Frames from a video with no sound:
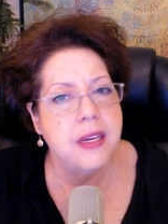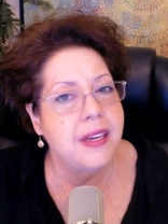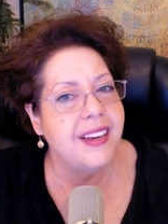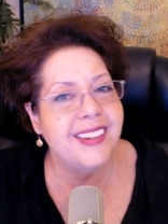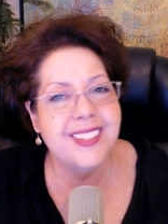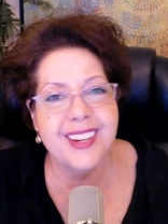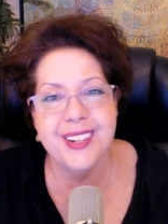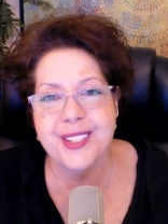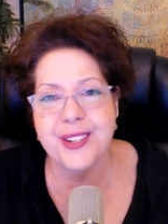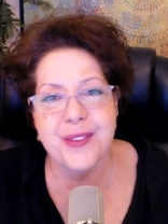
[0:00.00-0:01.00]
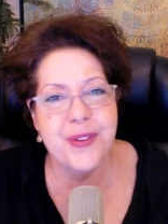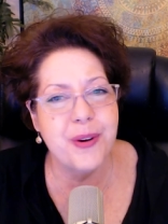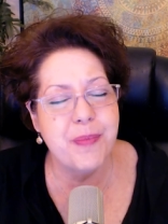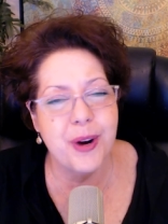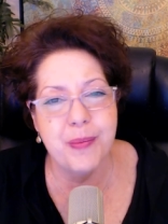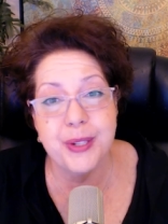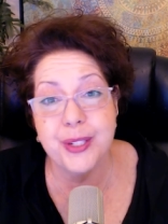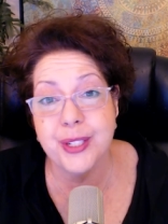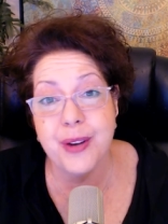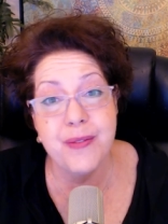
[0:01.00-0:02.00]
It's going to serve your purpose
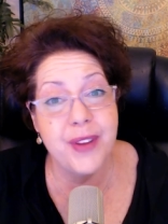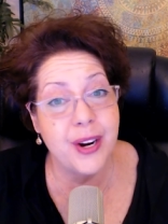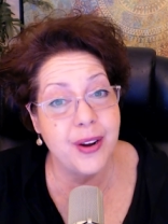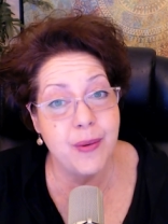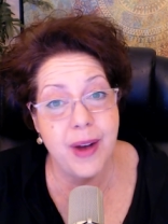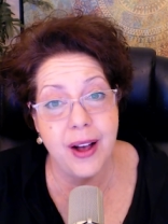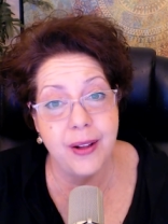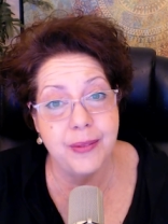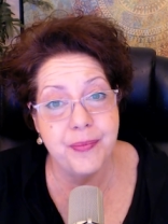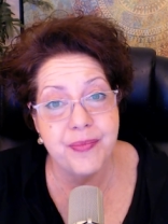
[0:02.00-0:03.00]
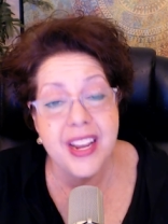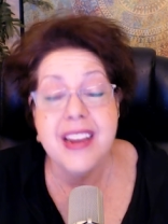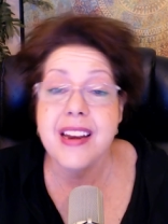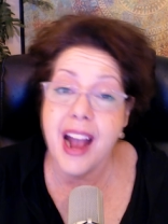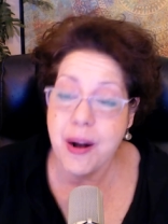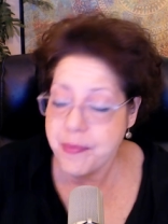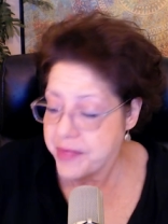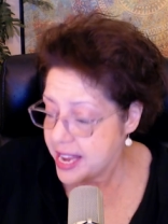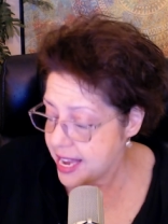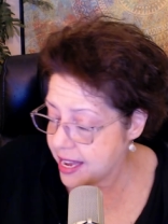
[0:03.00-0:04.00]
so very well. Now,
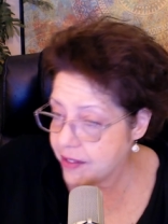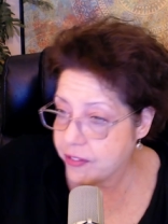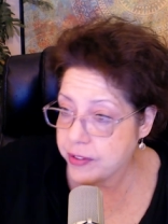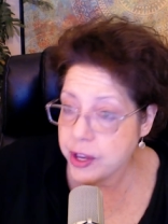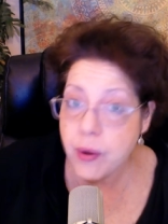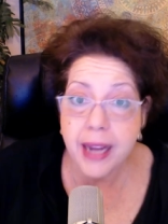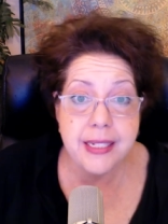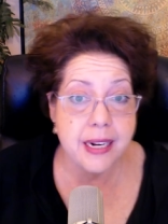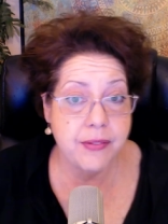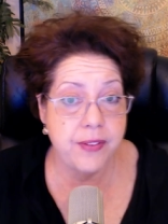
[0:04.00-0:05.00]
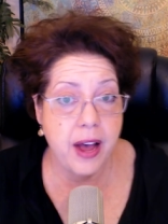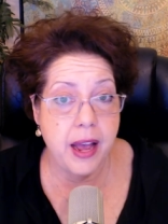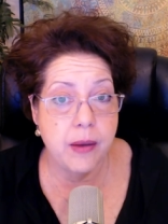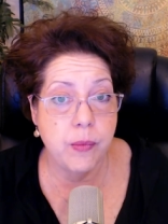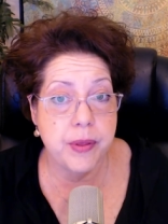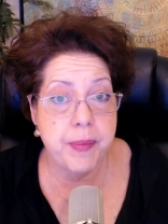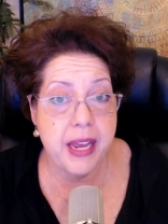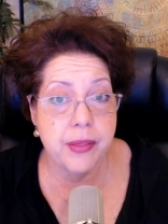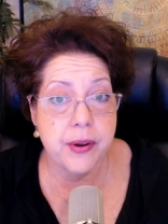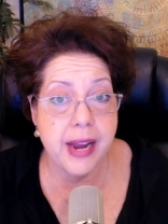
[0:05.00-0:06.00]
if you identify with
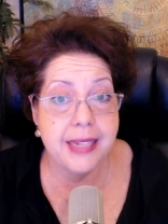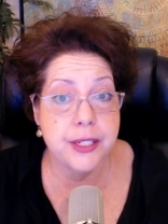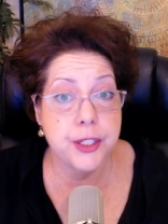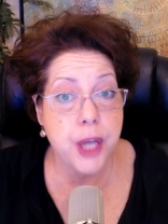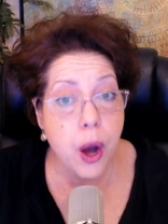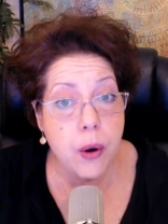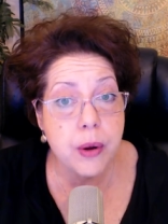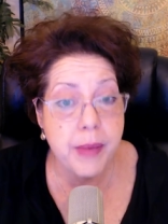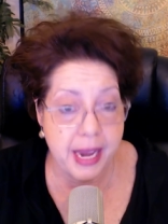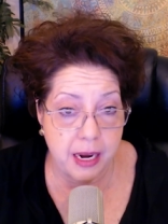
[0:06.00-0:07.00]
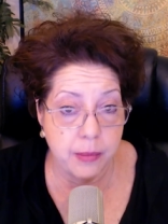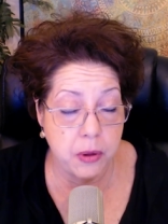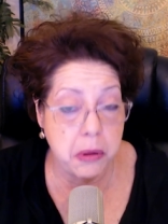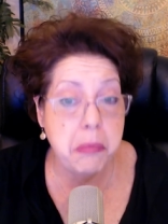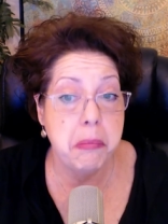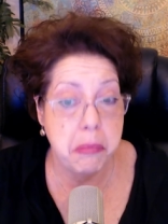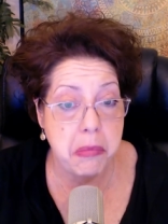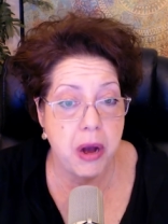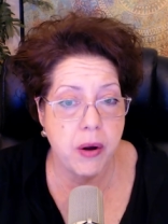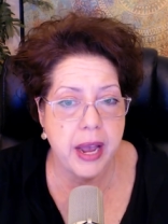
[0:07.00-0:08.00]
Panther as a totem animal,
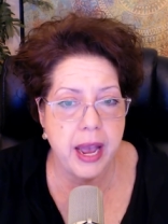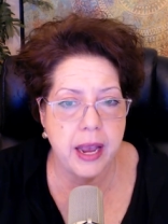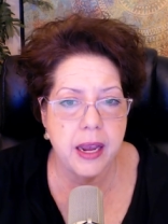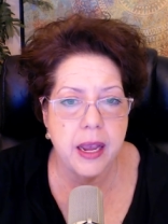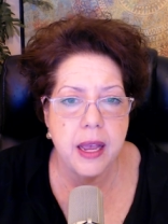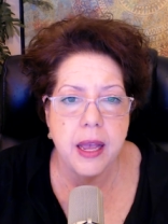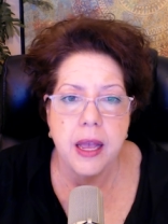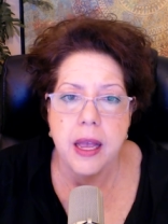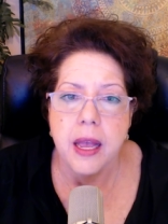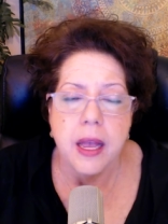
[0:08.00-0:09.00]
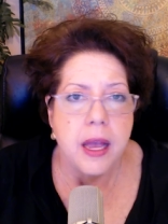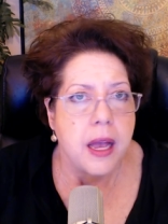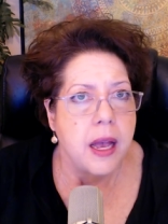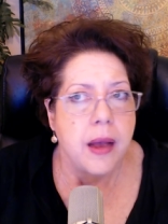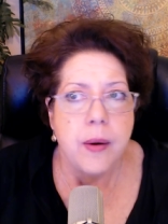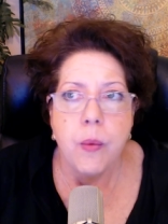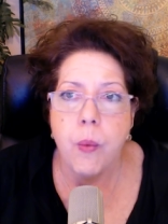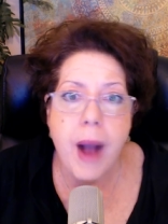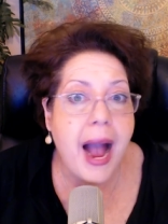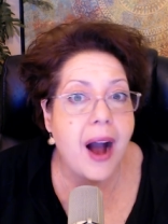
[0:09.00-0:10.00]
okay,
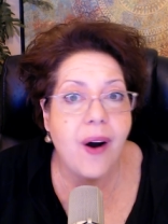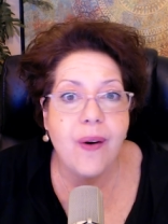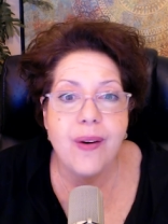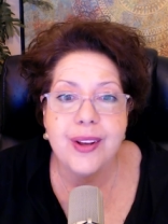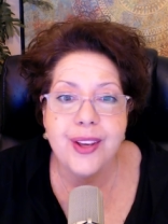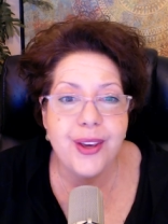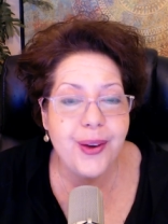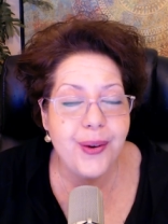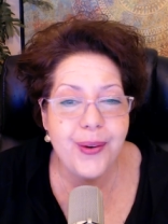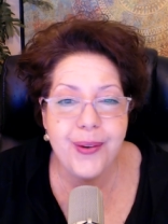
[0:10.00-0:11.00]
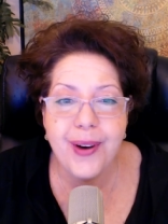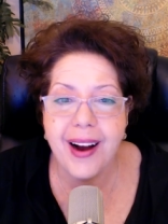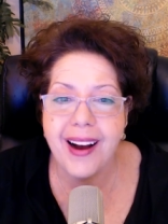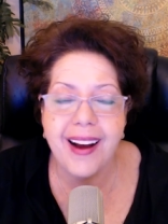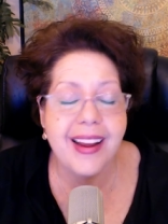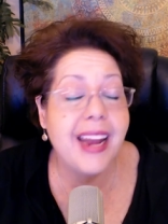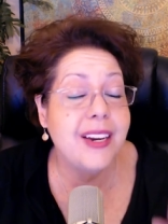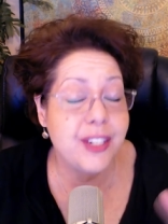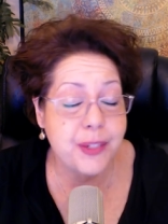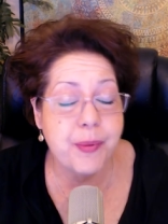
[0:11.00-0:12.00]
wow, you, uh, and
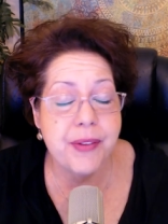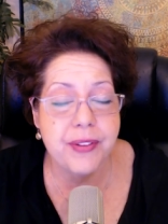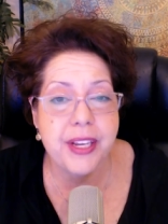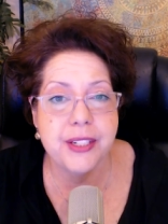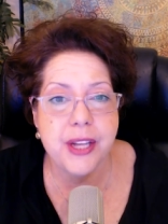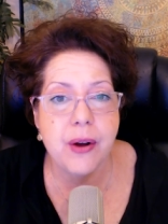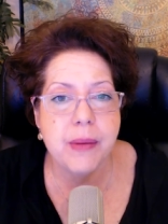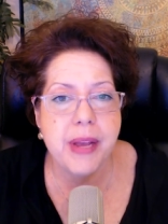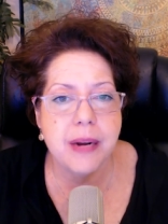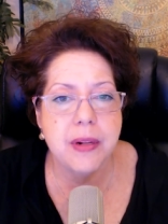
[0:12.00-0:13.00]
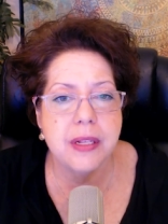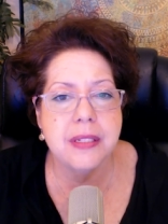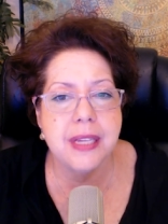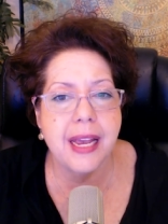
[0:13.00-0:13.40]
just briefly, a totem animal is the